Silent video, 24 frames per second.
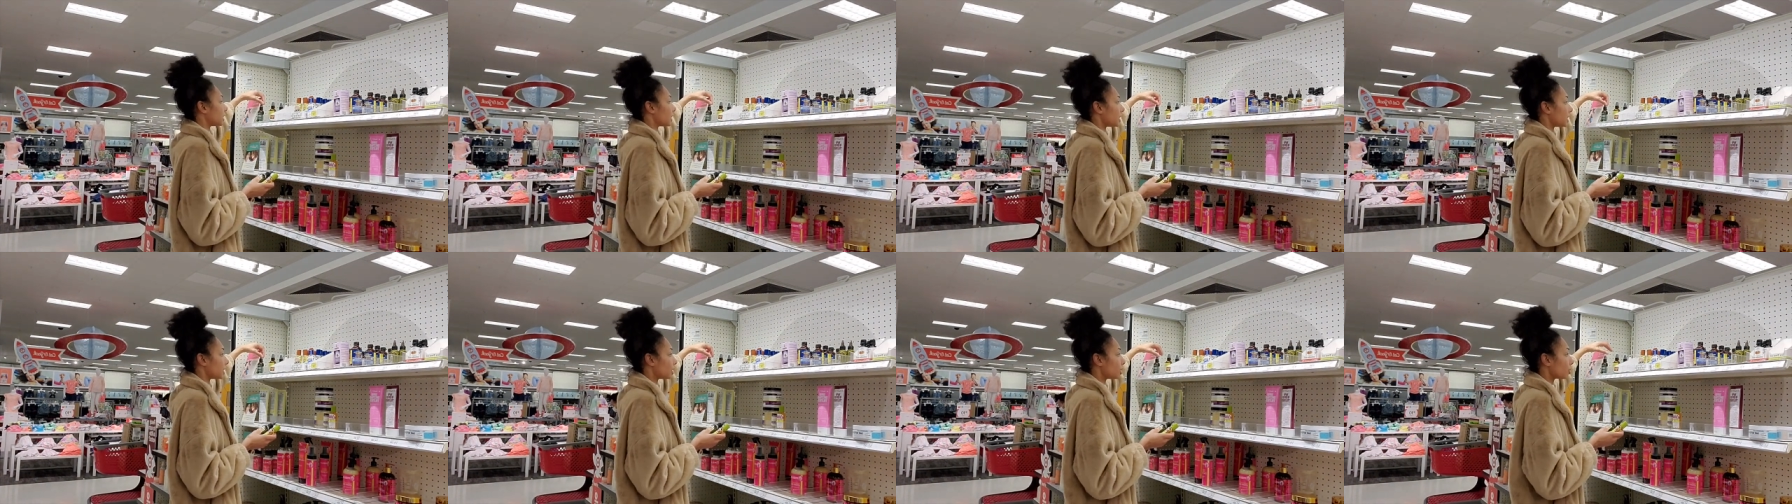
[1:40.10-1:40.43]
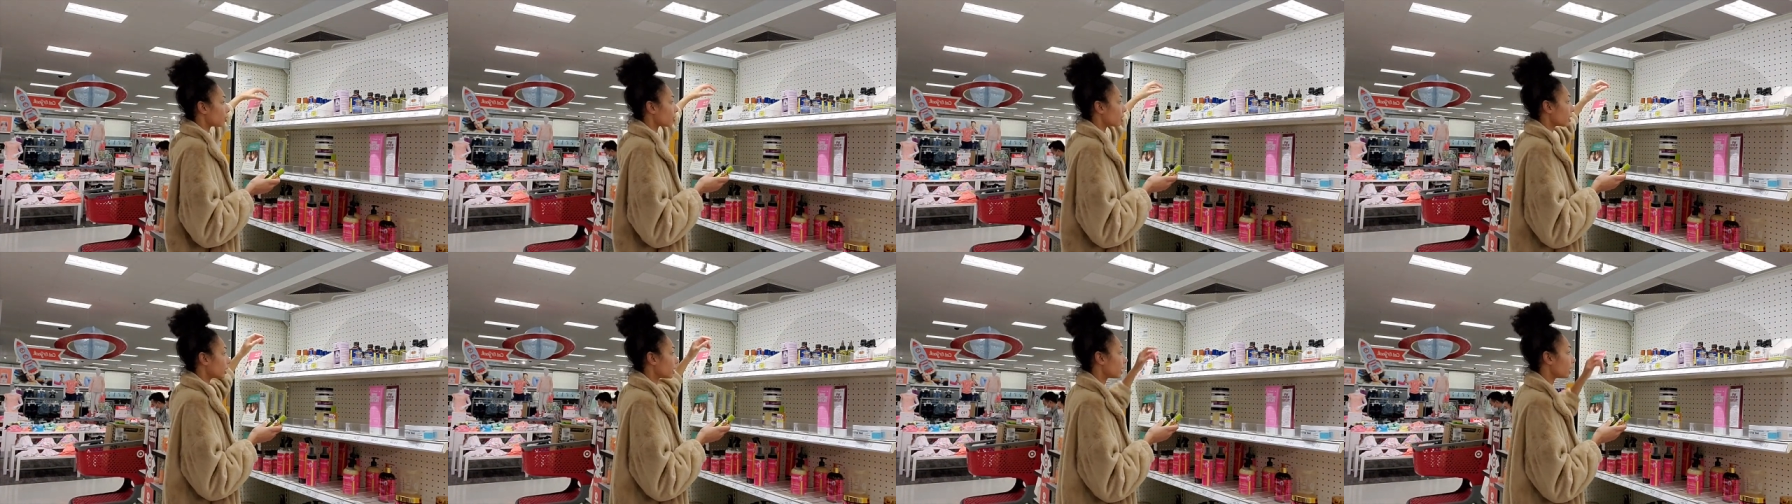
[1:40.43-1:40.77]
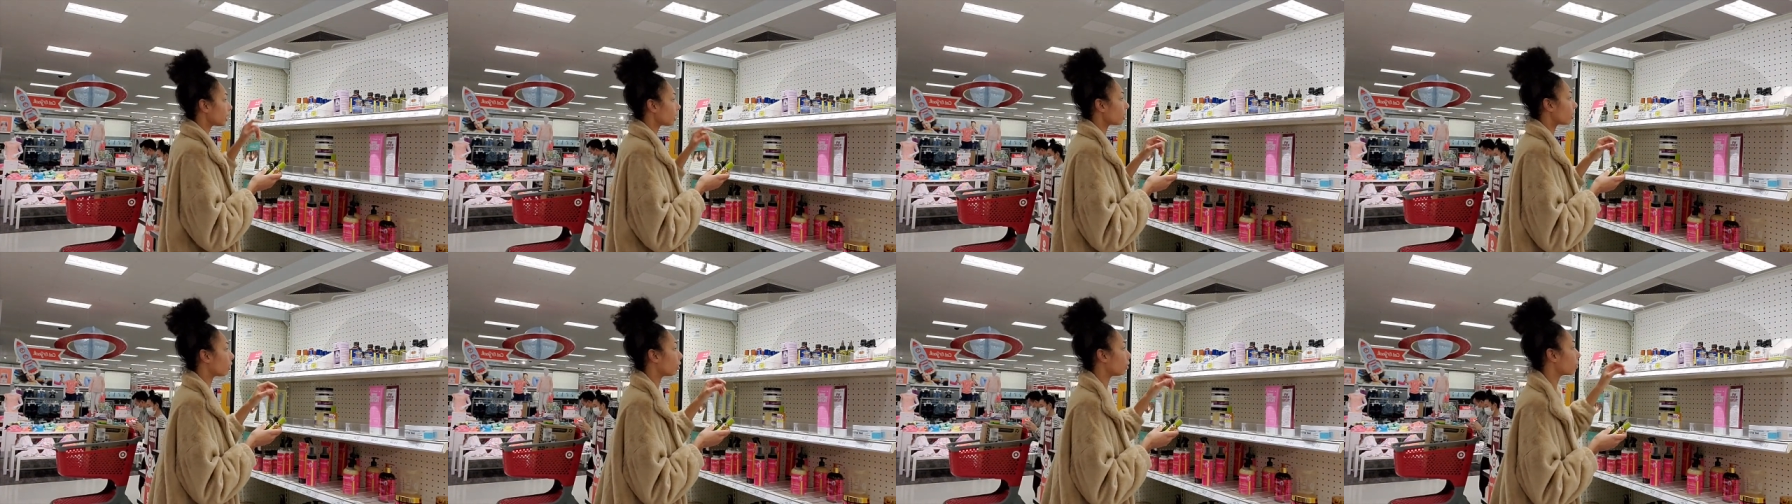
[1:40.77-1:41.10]
tea tree,
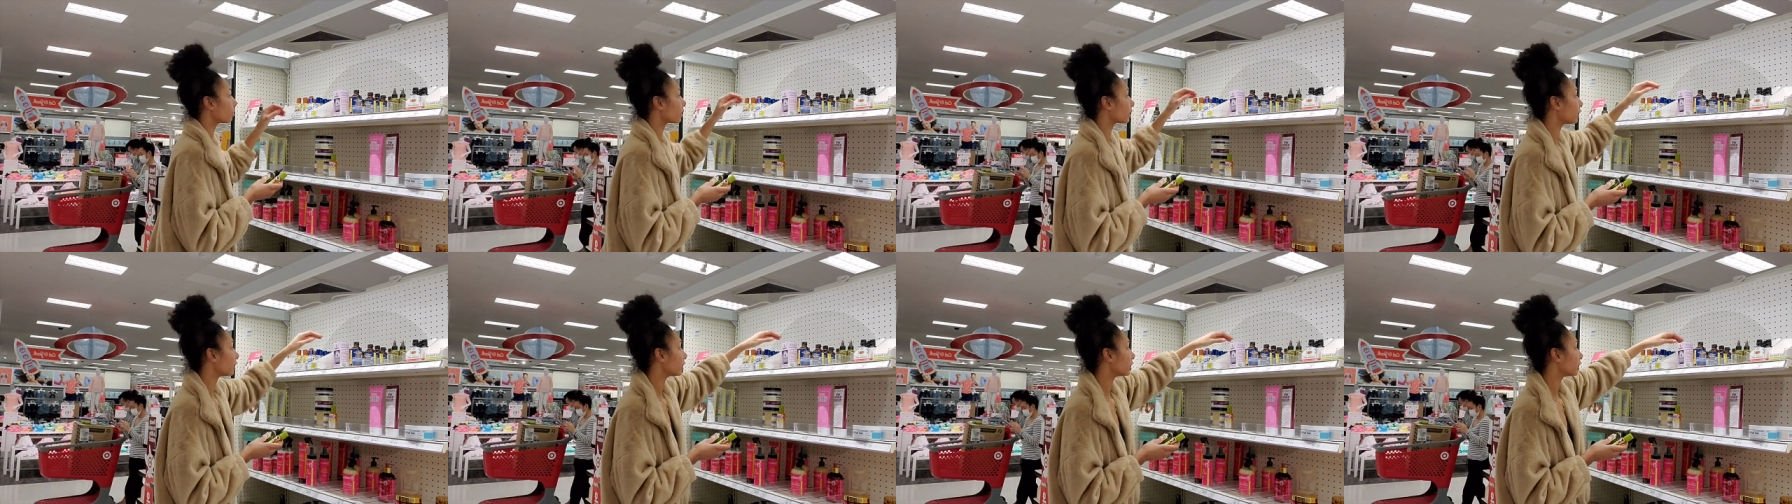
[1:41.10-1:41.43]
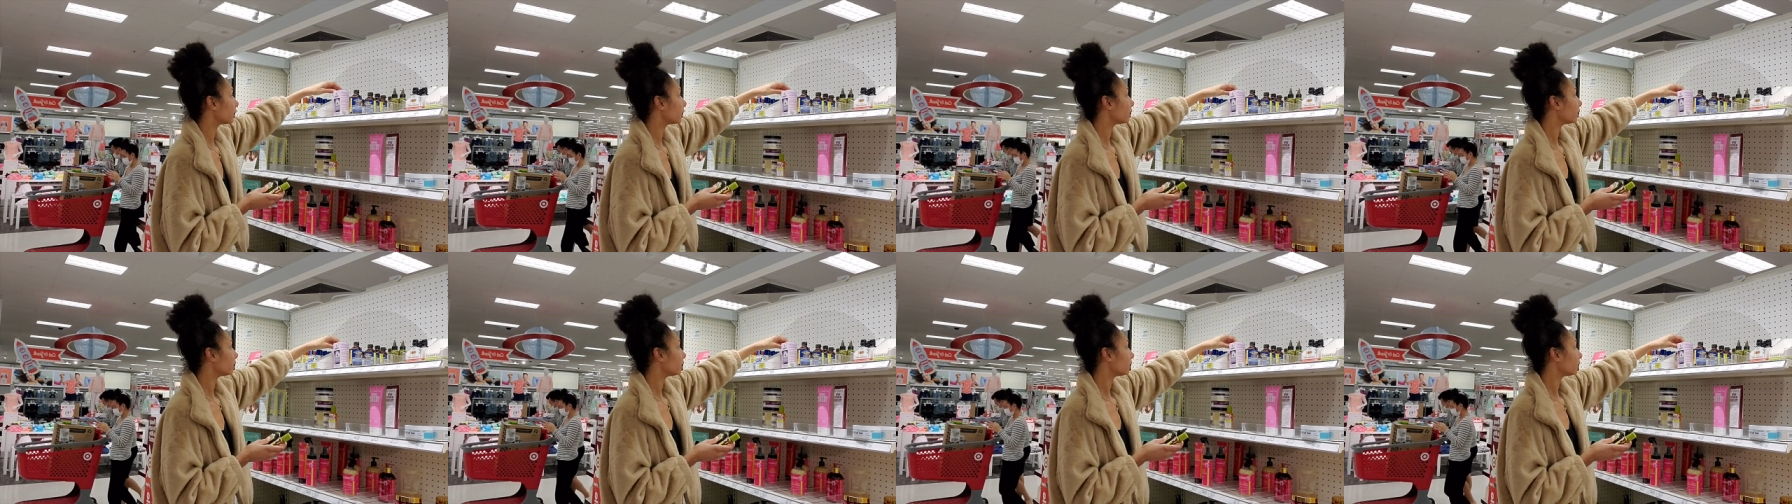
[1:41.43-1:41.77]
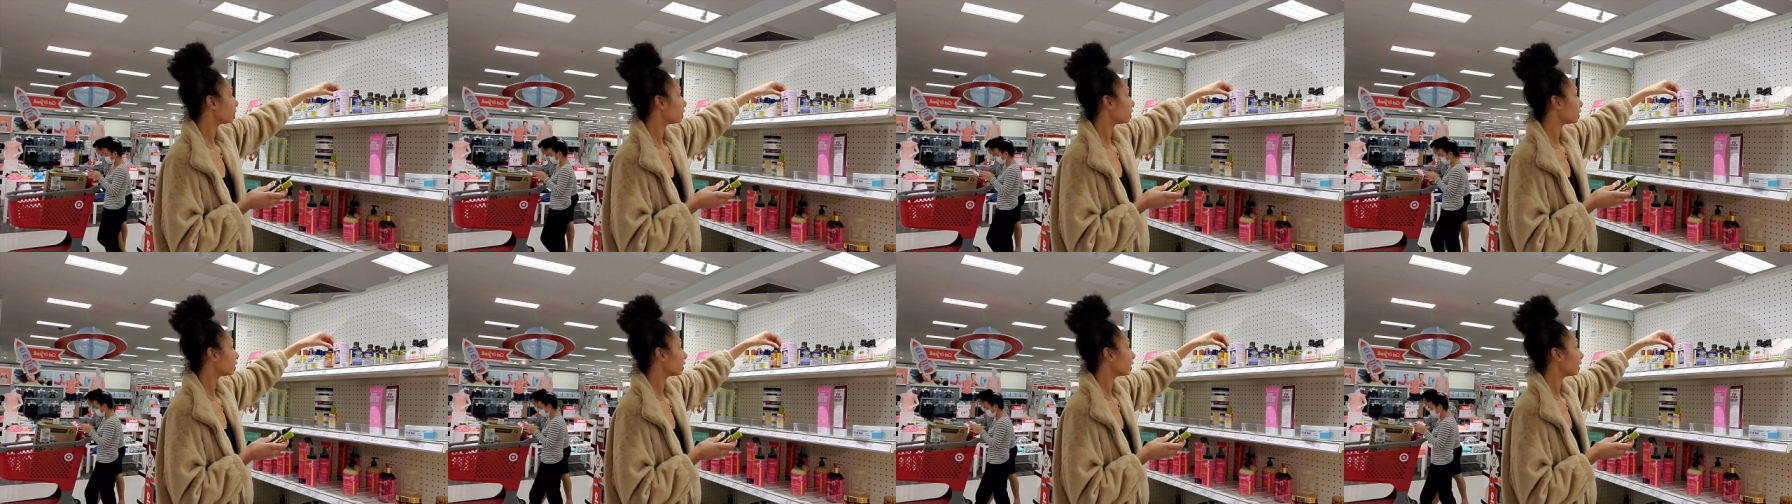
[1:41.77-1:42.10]
coconut.
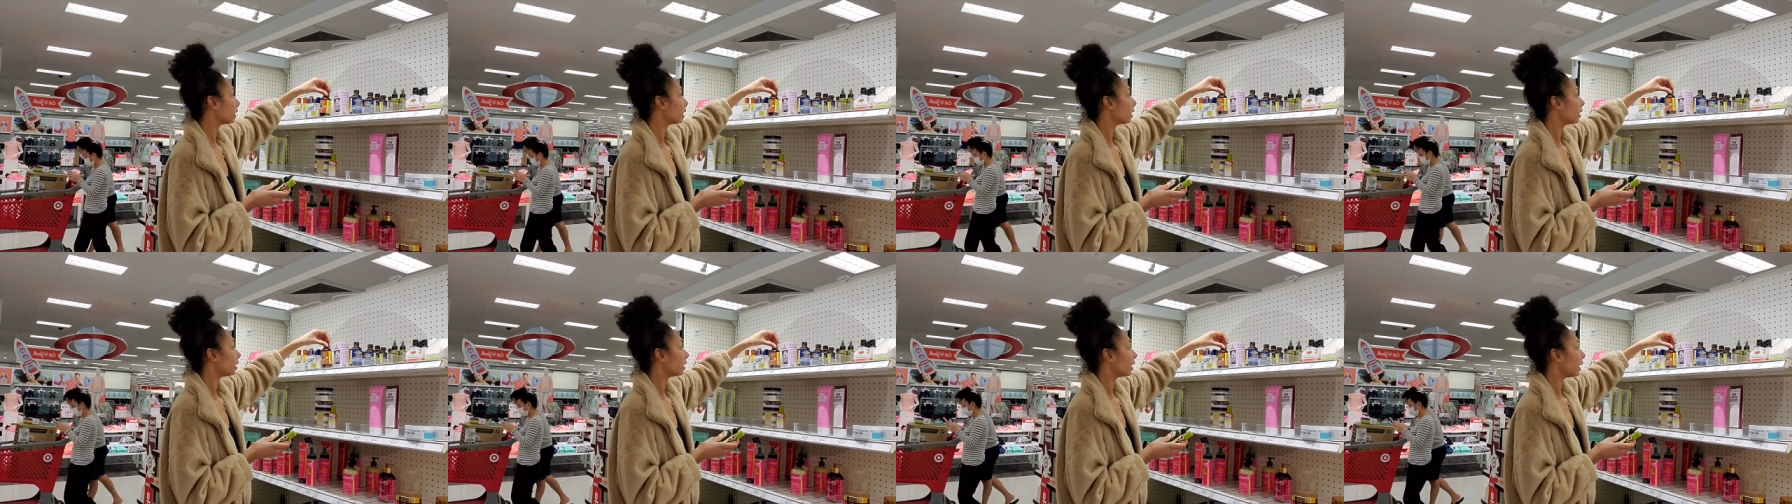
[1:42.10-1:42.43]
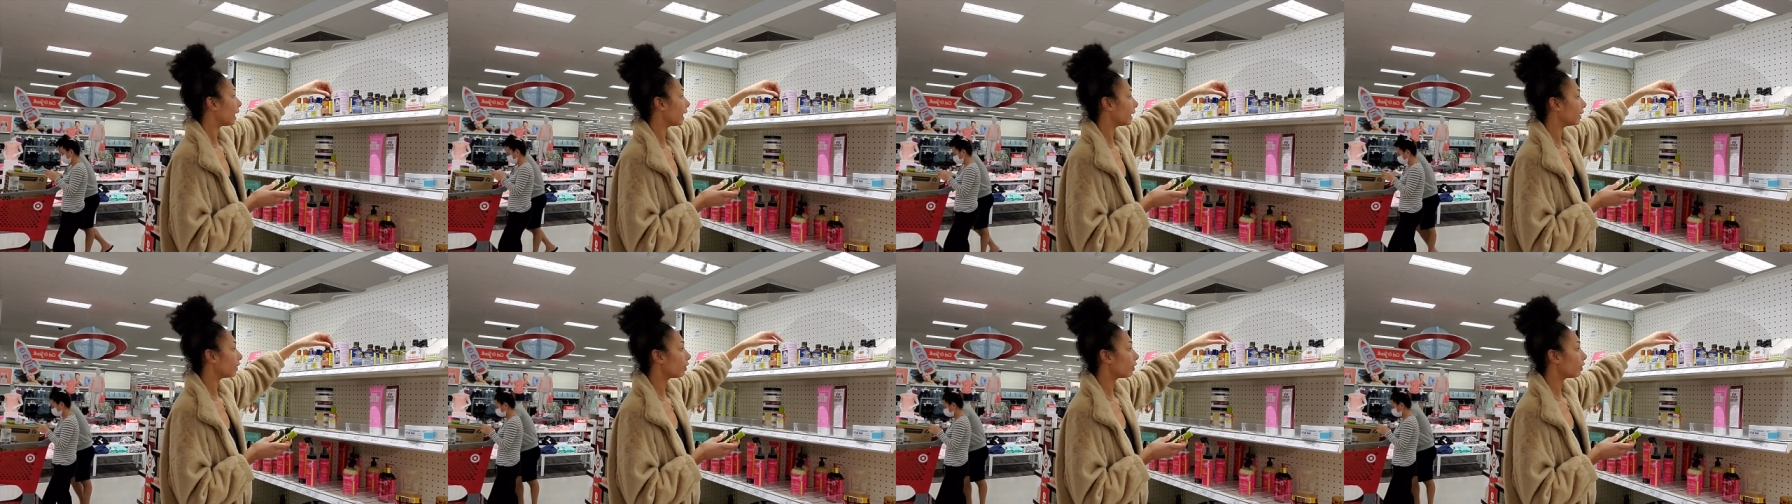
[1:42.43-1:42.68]
I